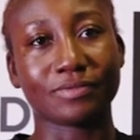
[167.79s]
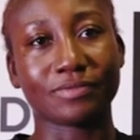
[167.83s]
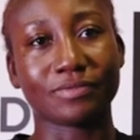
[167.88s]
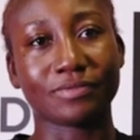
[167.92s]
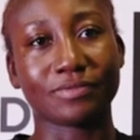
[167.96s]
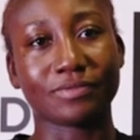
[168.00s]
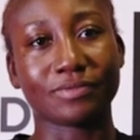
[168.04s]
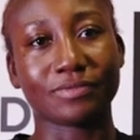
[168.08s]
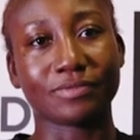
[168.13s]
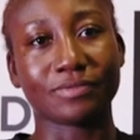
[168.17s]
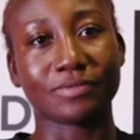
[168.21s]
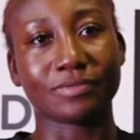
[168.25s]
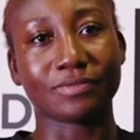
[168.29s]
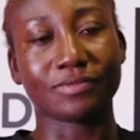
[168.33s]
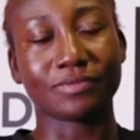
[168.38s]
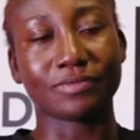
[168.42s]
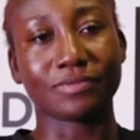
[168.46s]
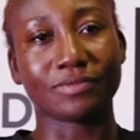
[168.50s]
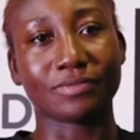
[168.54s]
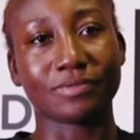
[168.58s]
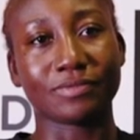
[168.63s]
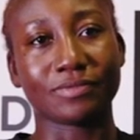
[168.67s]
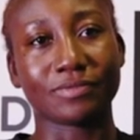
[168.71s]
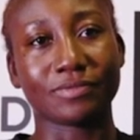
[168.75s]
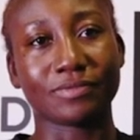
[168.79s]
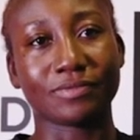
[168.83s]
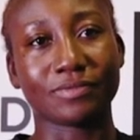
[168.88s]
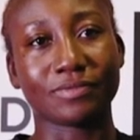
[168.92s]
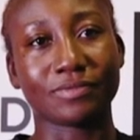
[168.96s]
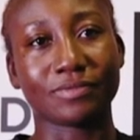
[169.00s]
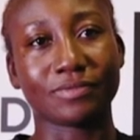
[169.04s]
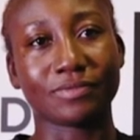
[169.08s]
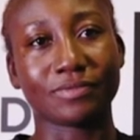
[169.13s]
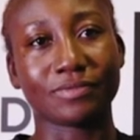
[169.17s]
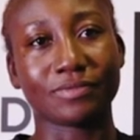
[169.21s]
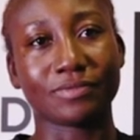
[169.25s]

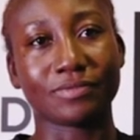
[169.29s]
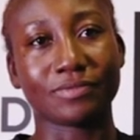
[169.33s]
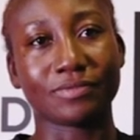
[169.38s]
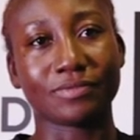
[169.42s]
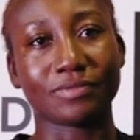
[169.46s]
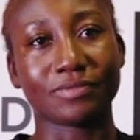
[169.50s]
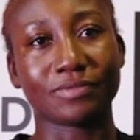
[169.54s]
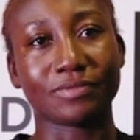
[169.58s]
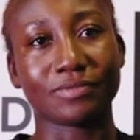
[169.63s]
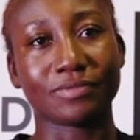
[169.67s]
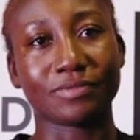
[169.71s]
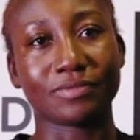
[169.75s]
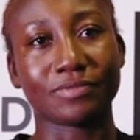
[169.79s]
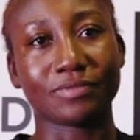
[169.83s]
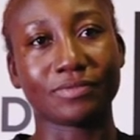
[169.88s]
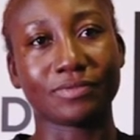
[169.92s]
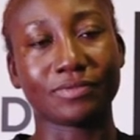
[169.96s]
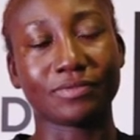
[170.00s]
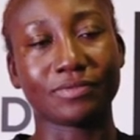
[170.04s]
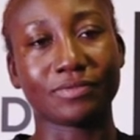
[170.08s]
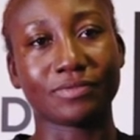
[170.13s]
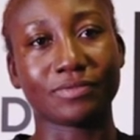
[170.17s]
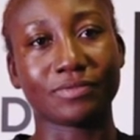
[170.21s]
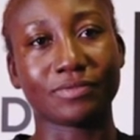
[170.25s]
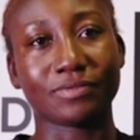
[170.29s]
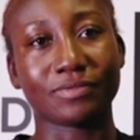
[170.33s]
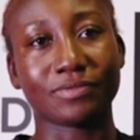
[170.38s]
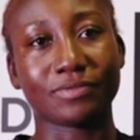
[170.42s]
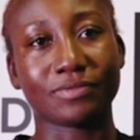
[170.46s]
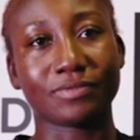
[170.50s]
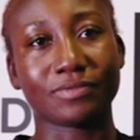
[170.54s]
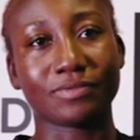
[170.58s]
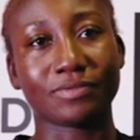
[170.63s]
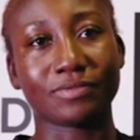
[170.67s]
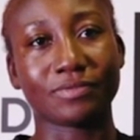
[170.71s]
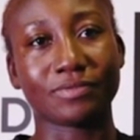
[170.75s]

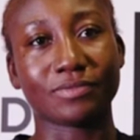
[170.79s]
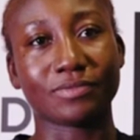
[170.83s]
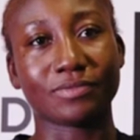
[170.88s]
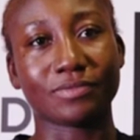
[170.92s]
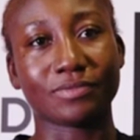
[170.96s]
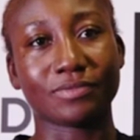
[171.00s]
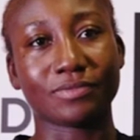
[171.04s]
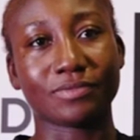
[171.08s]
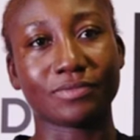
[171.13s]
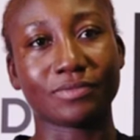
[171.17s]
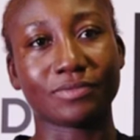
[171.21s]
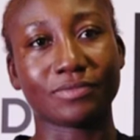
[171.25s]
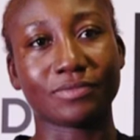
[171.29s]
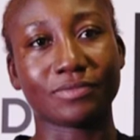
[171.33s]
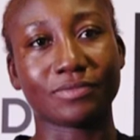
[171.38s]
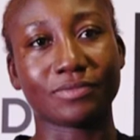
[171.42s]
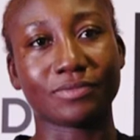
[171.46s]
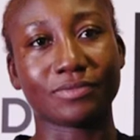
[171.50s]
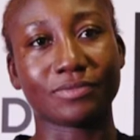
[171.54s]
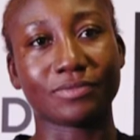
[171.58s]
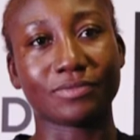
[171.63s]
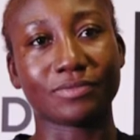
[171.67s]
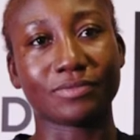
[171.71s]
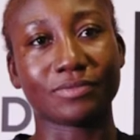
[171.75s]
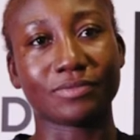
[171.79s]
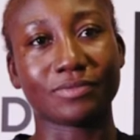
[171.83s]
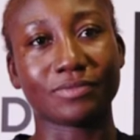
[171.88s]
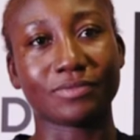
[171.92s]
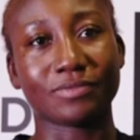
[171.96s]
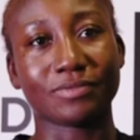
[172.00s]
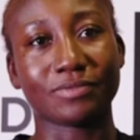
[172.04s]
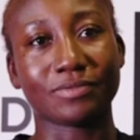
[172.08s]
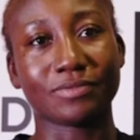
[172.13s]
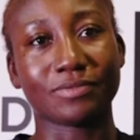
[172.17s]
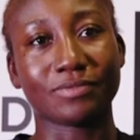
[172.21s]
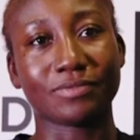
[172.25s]

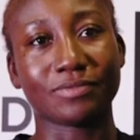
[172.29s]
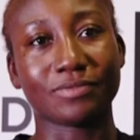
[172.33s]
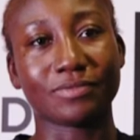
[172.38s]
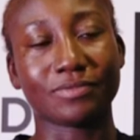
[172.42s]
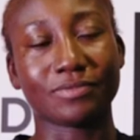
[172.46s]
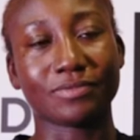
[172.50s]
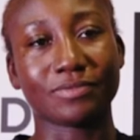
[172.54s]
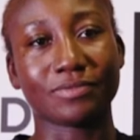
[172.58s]
This person isn't speaking.